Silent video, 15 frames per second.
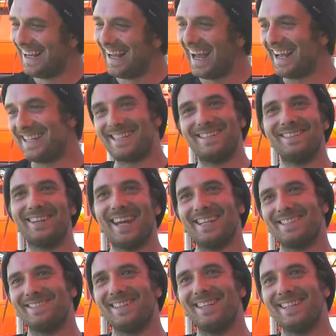It still
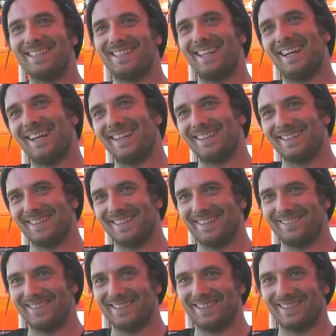gets me to this day,
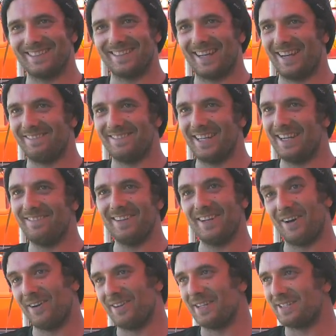every single time. To even
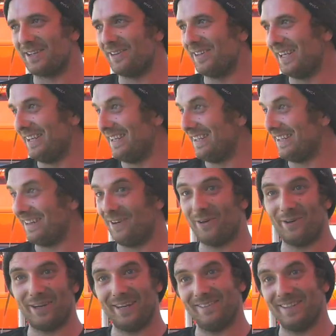know that Tony
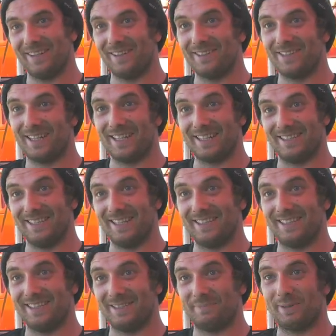Hawk even knows I
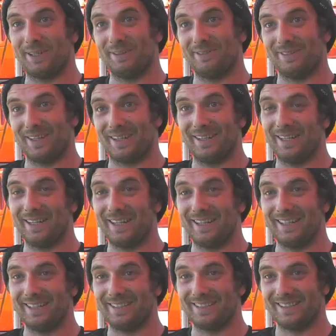exist is pretty fucking
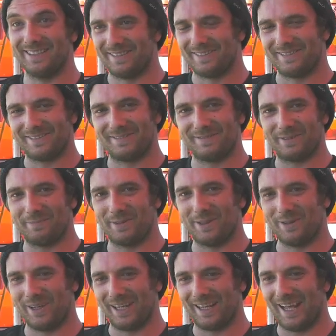hilarious. From
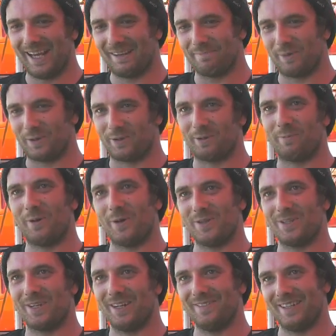doing like book reports
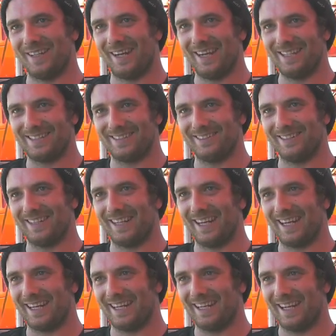on him at high school to
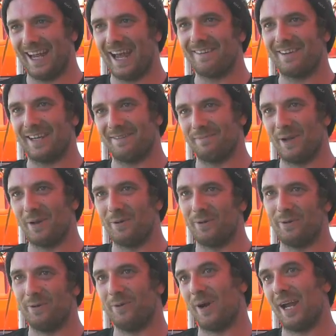like having him know
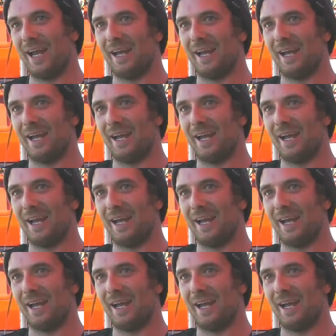who I